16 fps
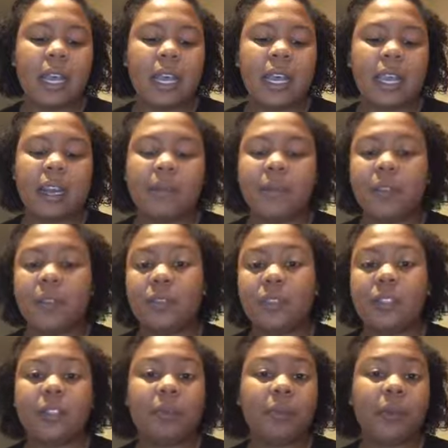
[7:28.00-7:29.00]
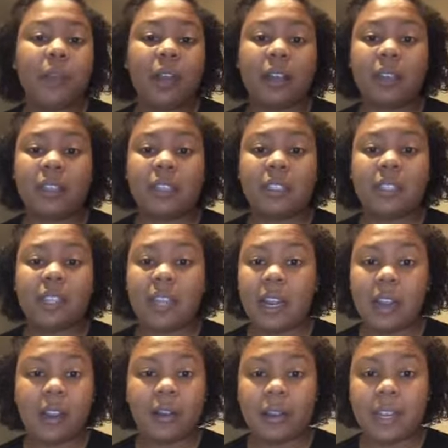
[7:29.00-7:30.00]
and I'm using the products that I
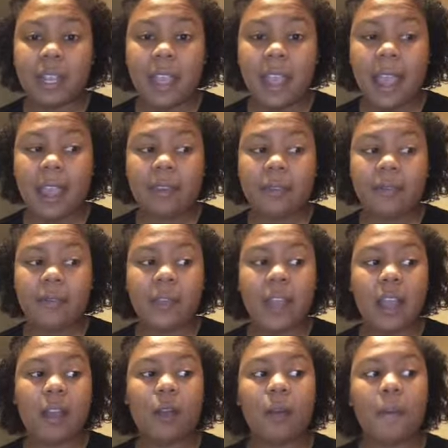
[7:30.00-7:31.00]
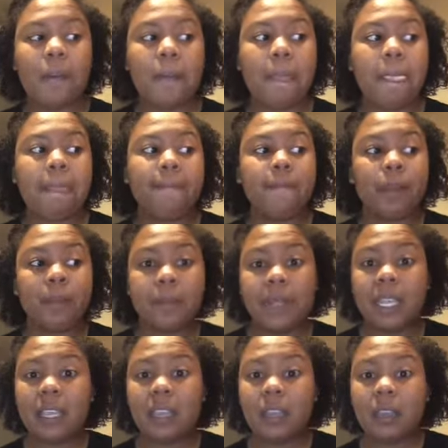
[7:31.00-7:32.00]
already have. Now, for
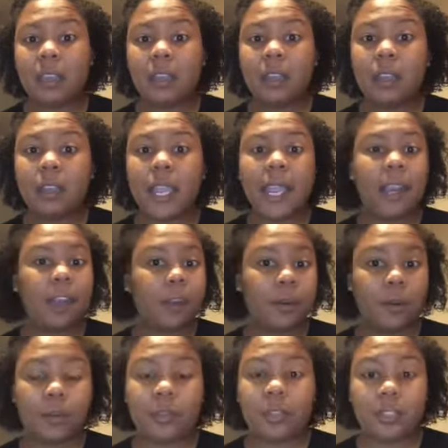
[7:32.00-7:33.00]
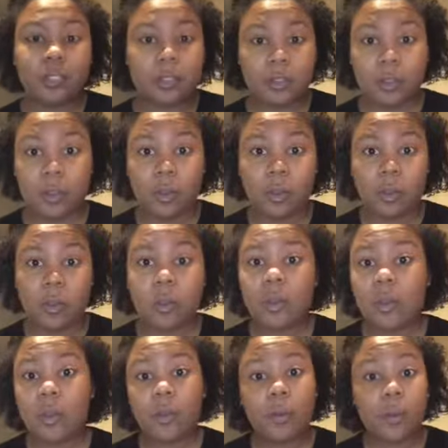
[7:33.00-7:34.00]
me, hair growth is the goal.
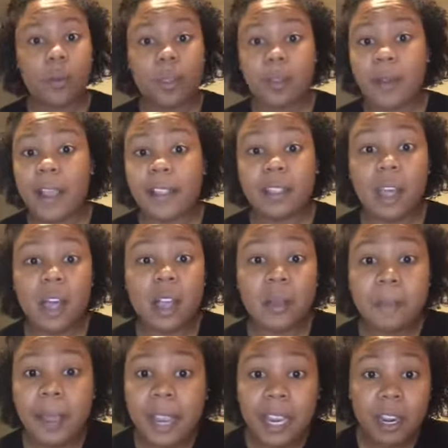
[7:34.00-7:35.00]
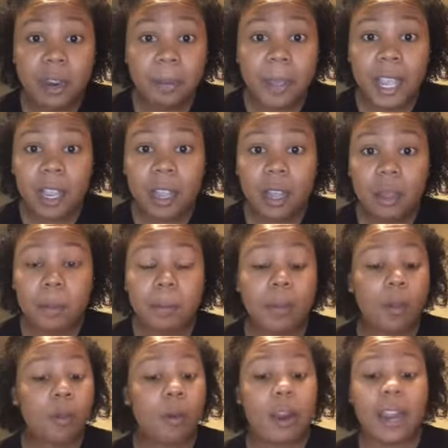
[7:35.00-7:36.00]
Whether I lock my hair back up
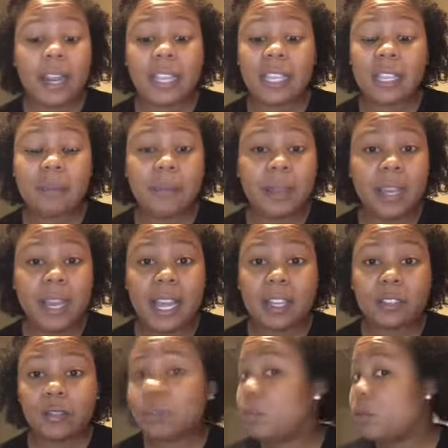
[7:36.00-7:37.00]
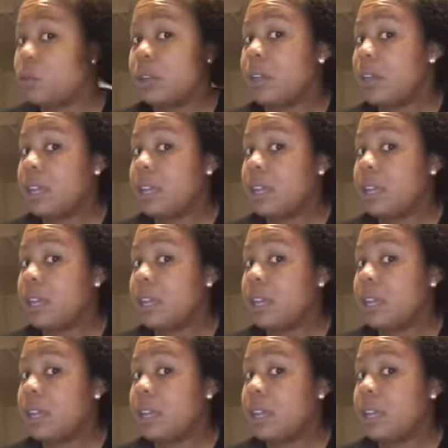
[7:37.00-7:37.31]
or I keep it natural